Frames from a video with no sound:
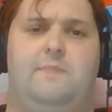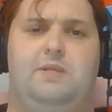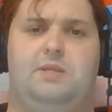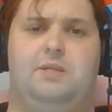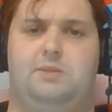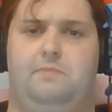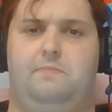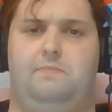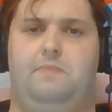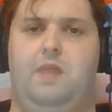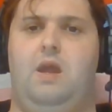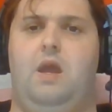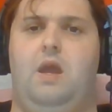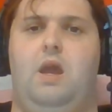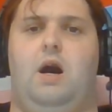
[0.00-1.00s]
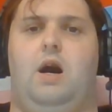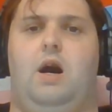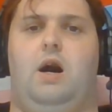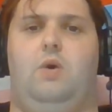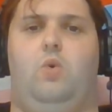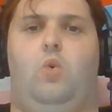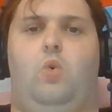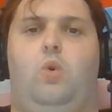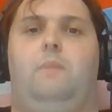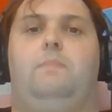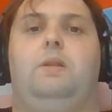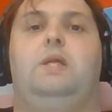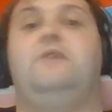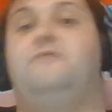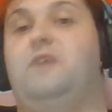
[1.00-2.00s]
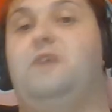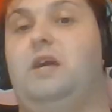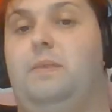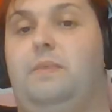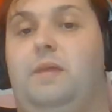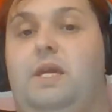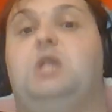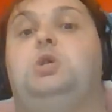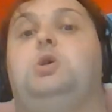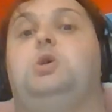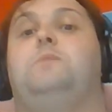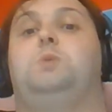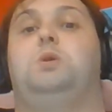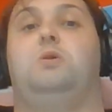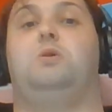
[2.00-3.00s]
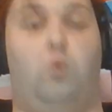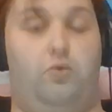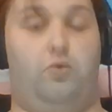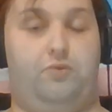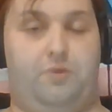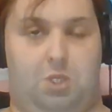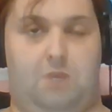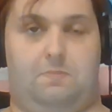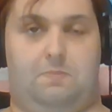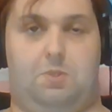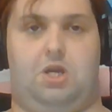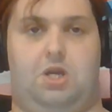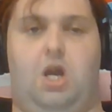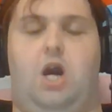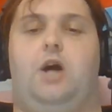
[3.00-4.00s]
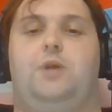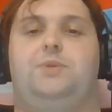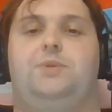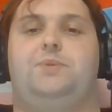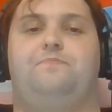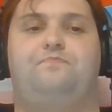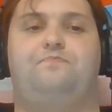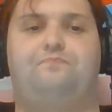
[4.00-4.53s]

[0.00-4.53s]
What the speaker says: Kemetism, or the belief in the Egyptian, old Egyptian gods.